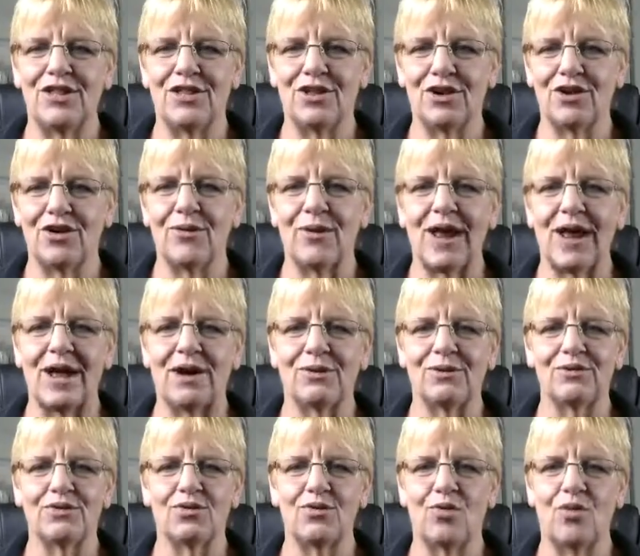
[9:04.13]
the
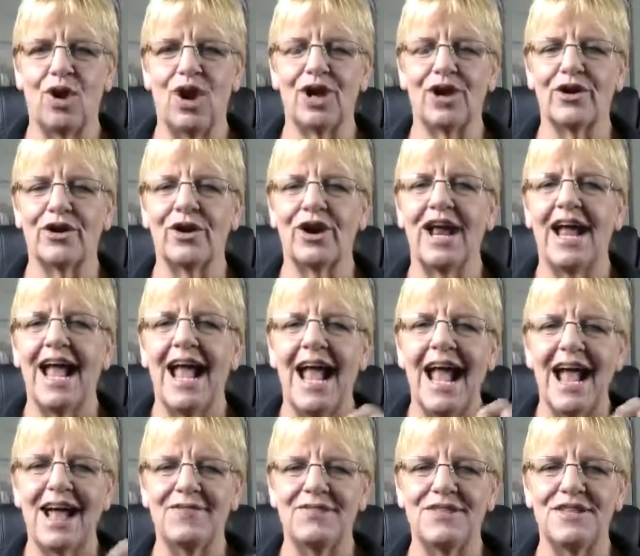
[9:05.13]
groundwater,
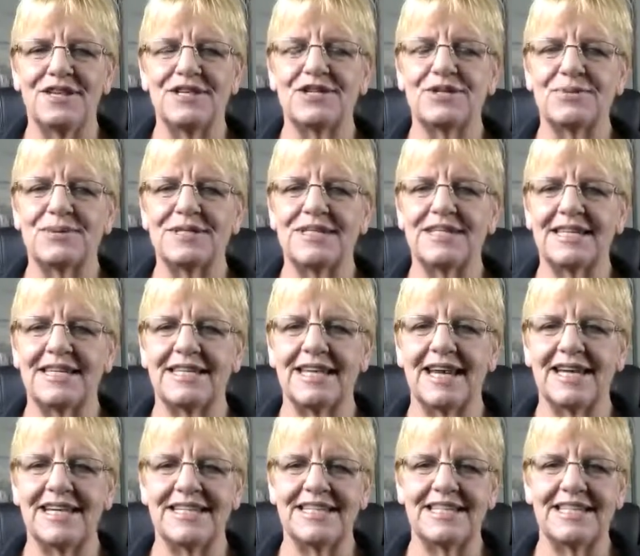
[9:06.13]
and this was in
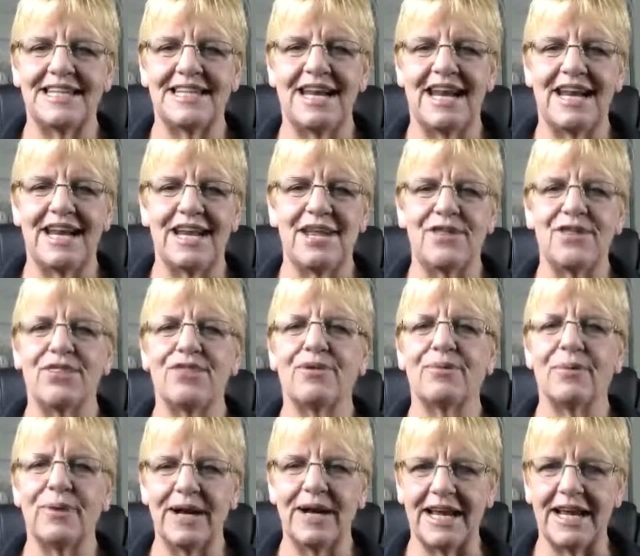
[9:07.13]

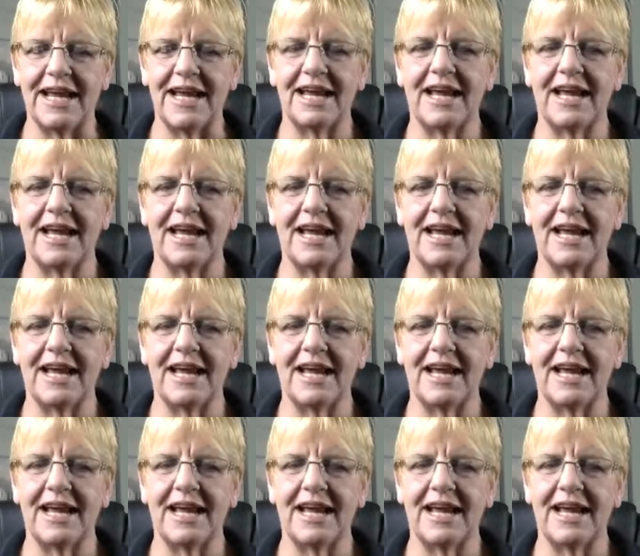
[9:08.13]
1983.